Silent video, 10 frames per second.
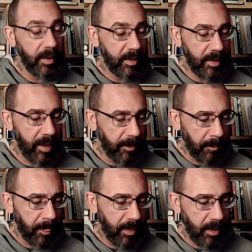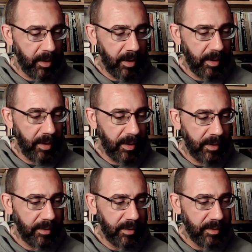Okay,
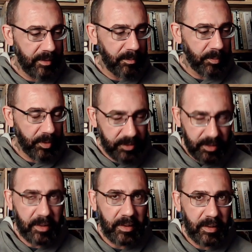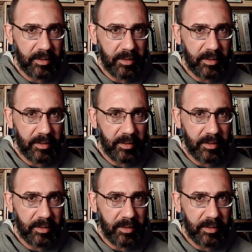I personally